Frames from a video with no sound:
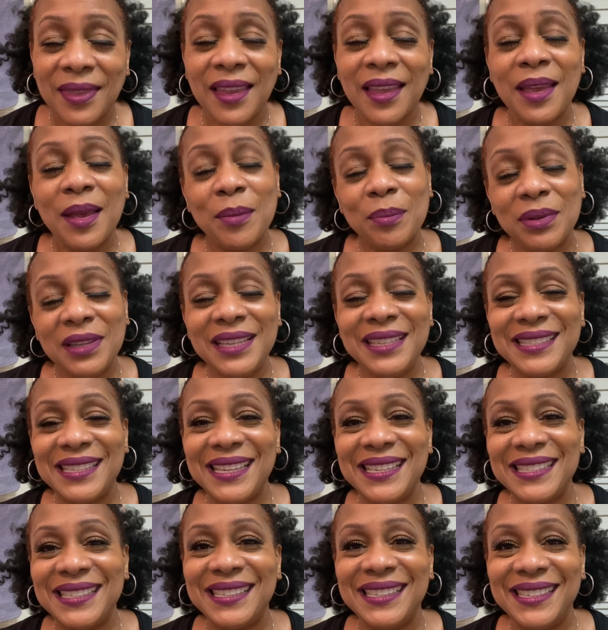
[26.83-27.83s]
please
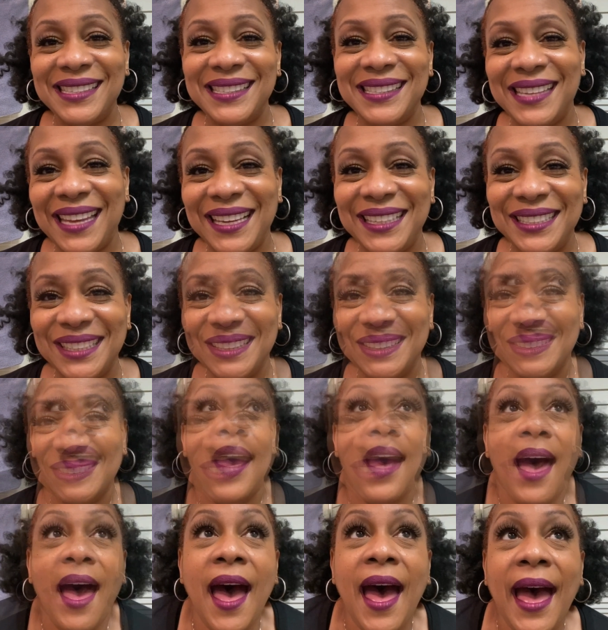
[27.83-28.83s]
listen and stay tuned.
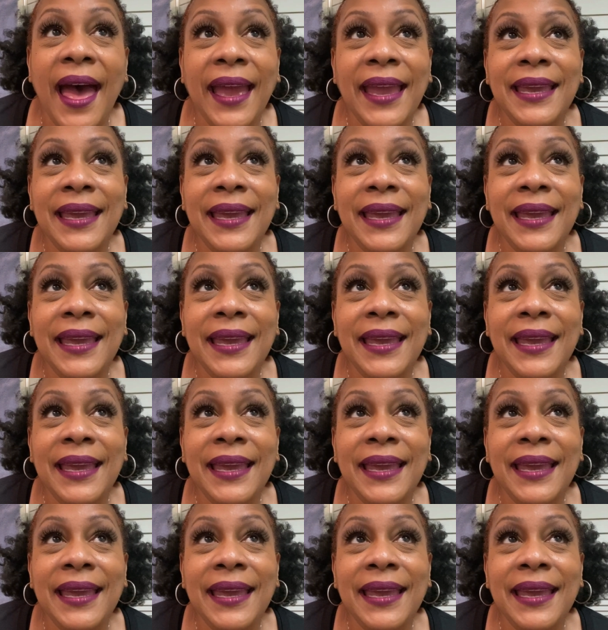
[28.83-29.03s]
I